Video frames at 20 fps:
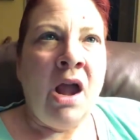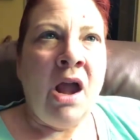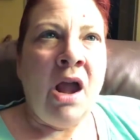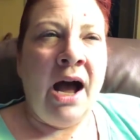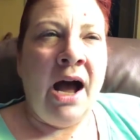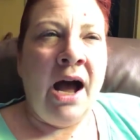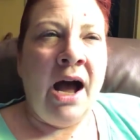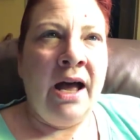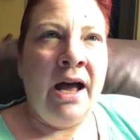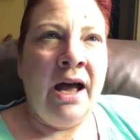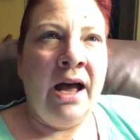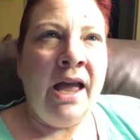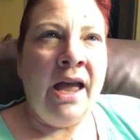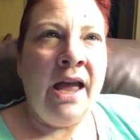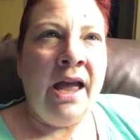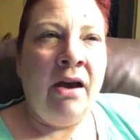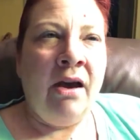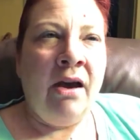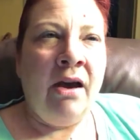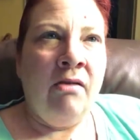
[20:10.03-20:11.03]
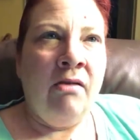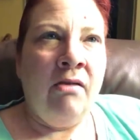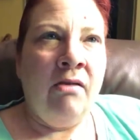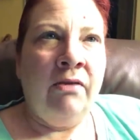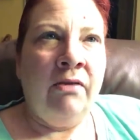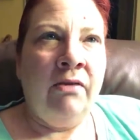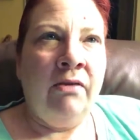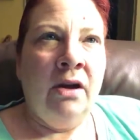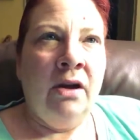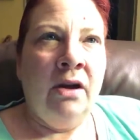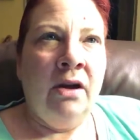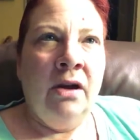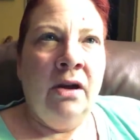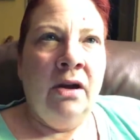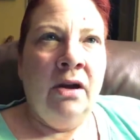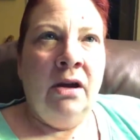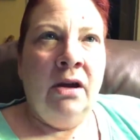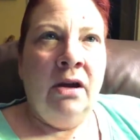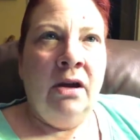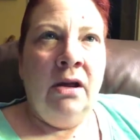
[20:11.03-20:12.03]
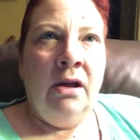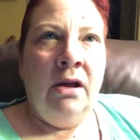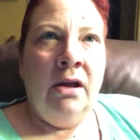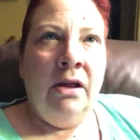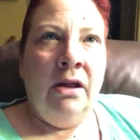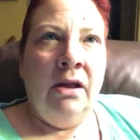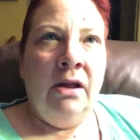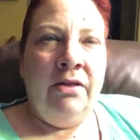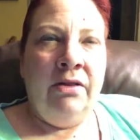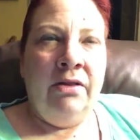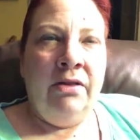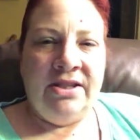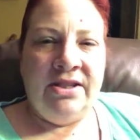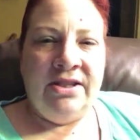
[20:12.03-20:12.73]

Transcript: I have these